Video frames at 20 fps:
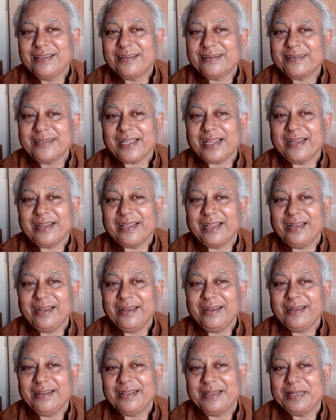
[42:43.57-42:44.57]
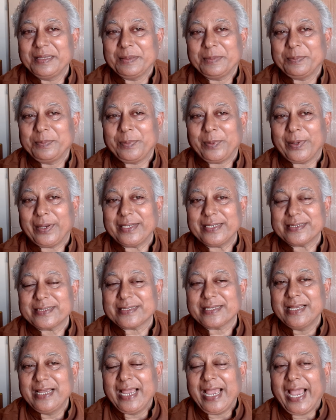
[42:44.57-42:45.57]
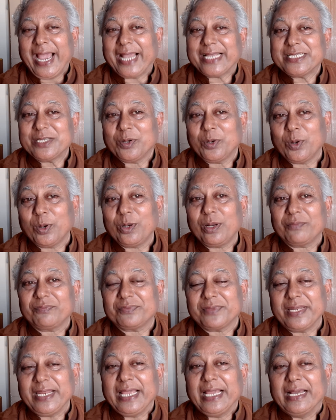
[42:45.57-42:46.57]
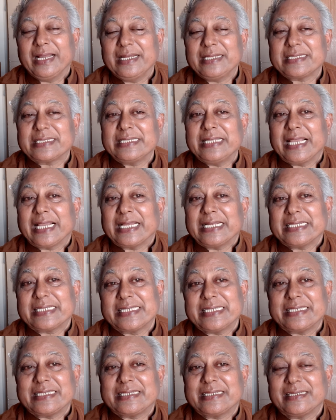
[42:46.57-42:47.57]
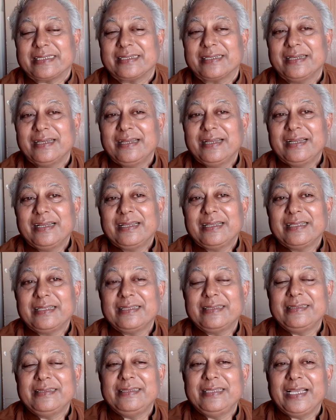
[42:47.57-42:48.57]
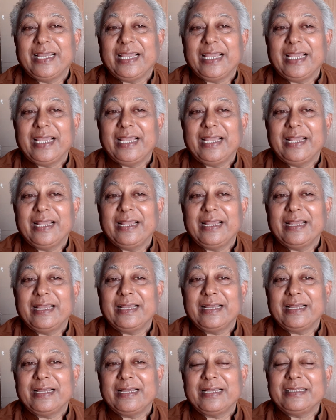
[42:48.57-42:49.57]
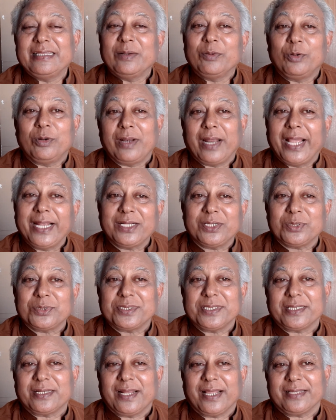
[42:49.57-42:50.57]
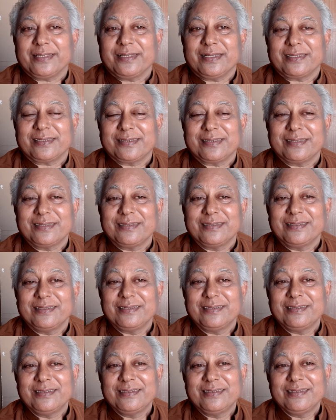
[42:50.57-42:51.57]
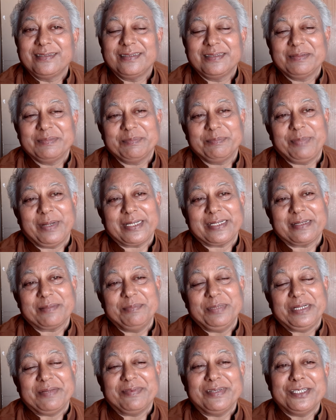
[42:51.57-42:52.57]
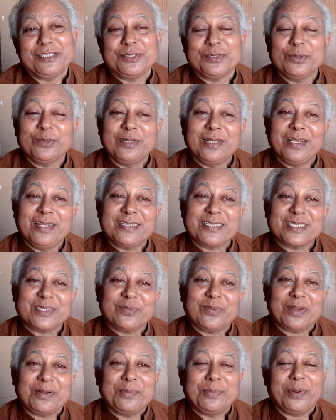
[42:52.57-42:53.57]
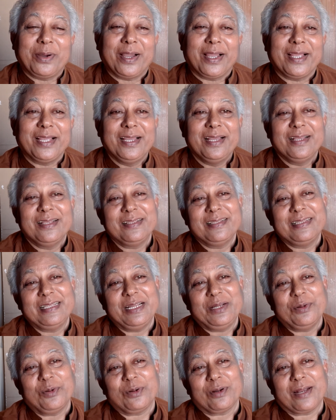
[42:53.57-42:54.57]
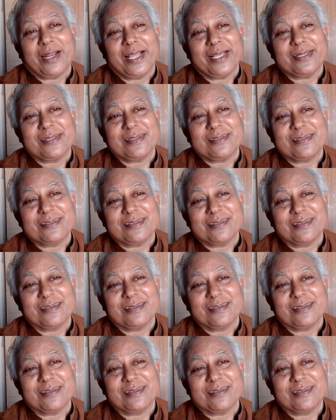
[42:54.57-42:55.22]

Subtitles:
Technical points. As a whole of 3 girls, they can sit. They would like to sit like that. But between 2 girls, 1 boy, they don't like it.